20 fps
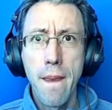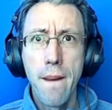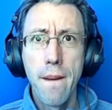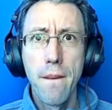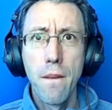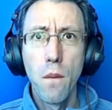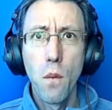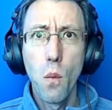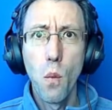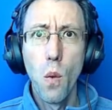
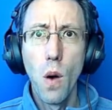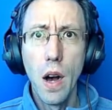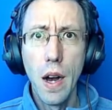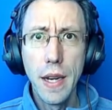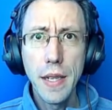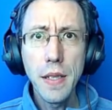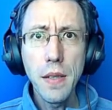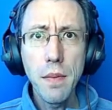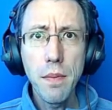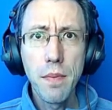
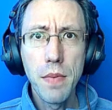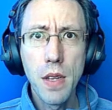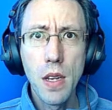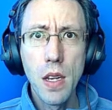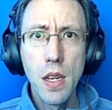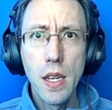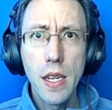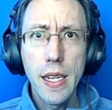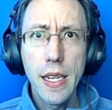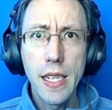One
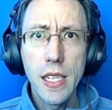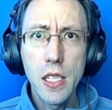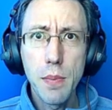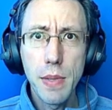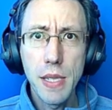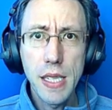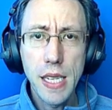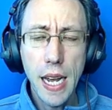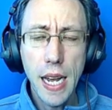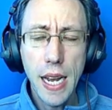is,
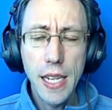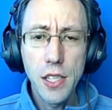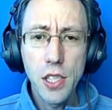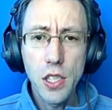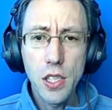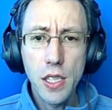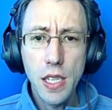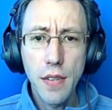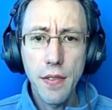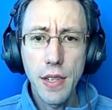besides just
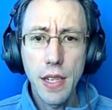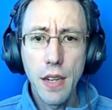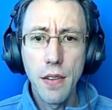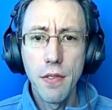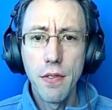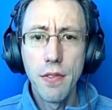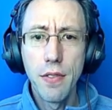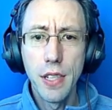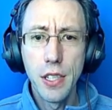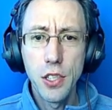giving a
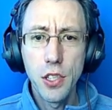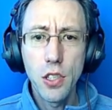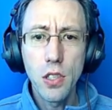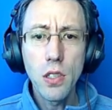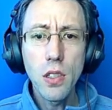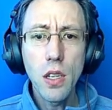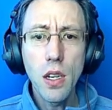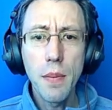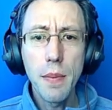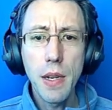visual
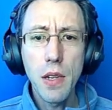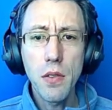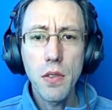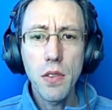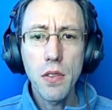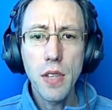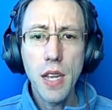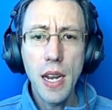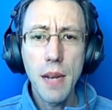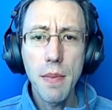amount of
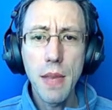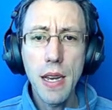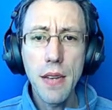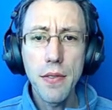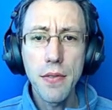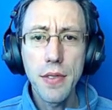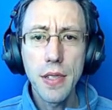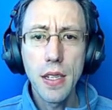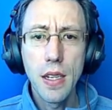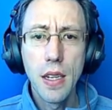time left,
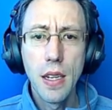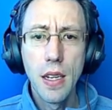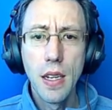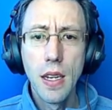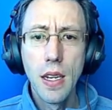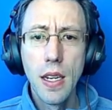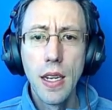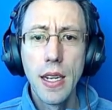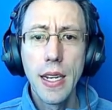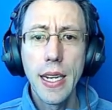
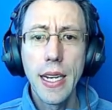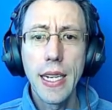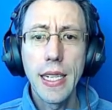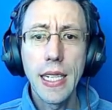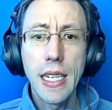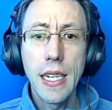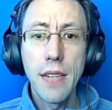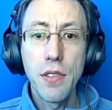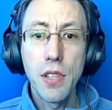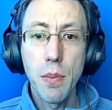it
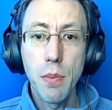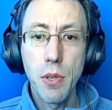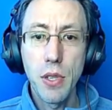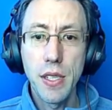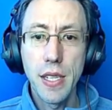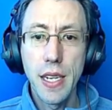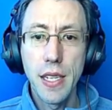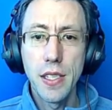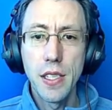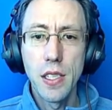gives a
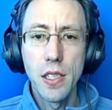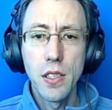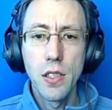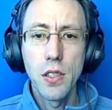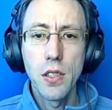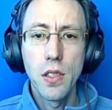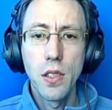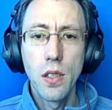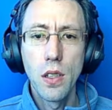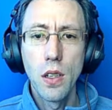percentage.
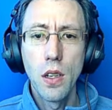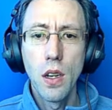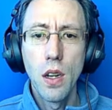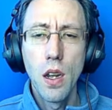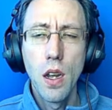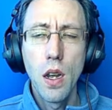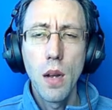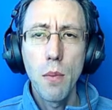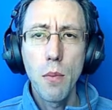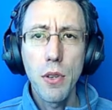
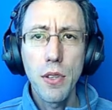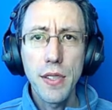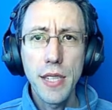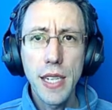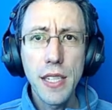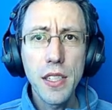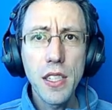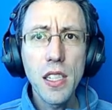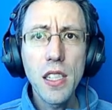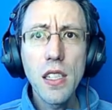
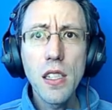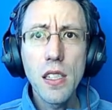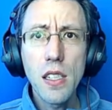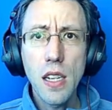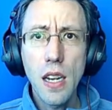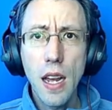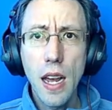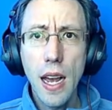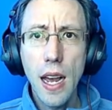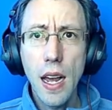Percentage
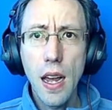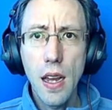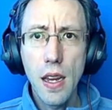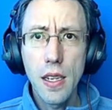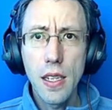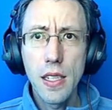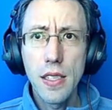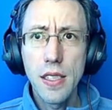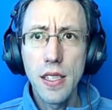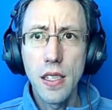
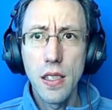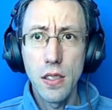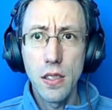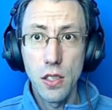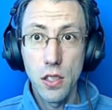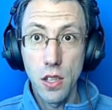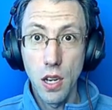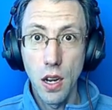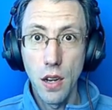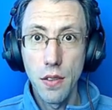is a
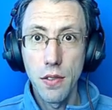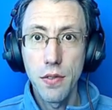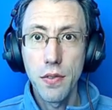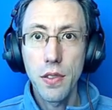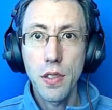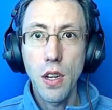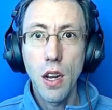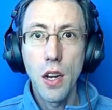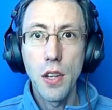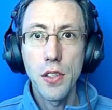tough
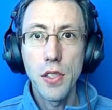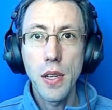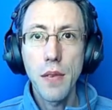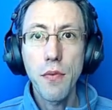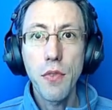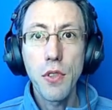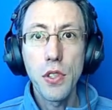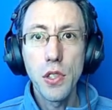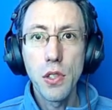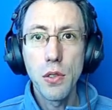concept for
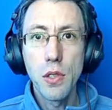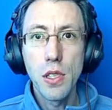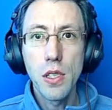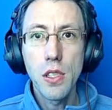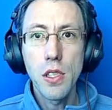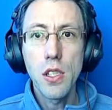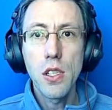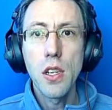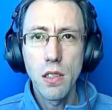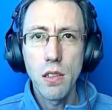
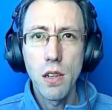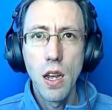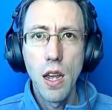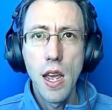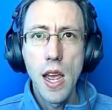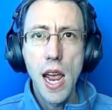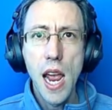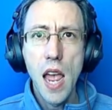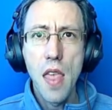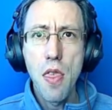students,
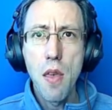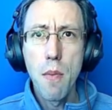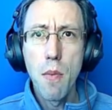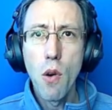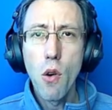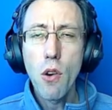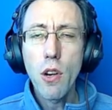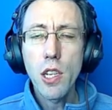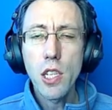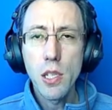and the
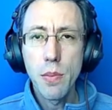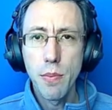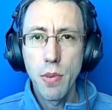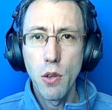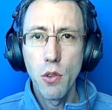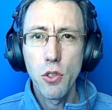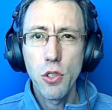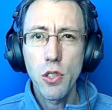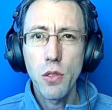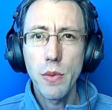more
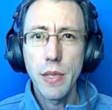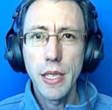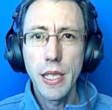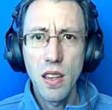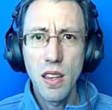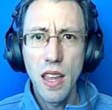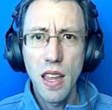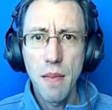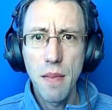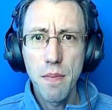exposure we give
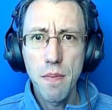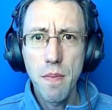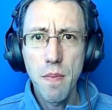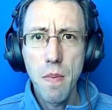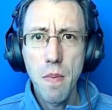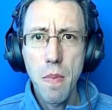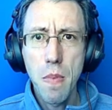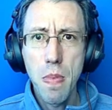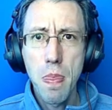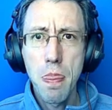them,
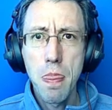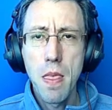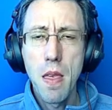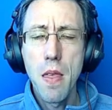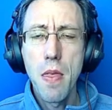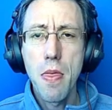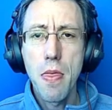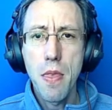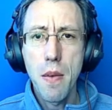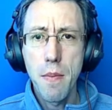
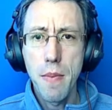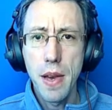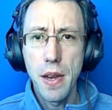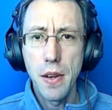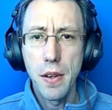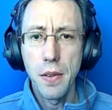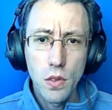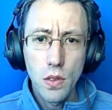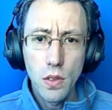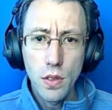the better.
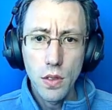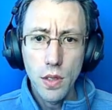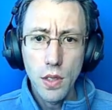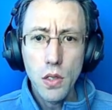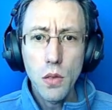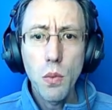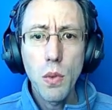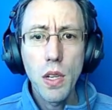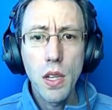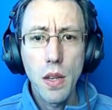It's
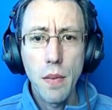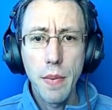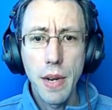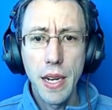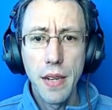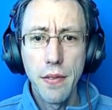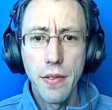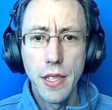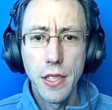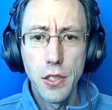one of the main
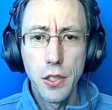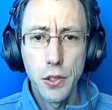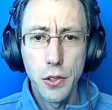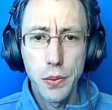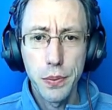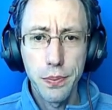features.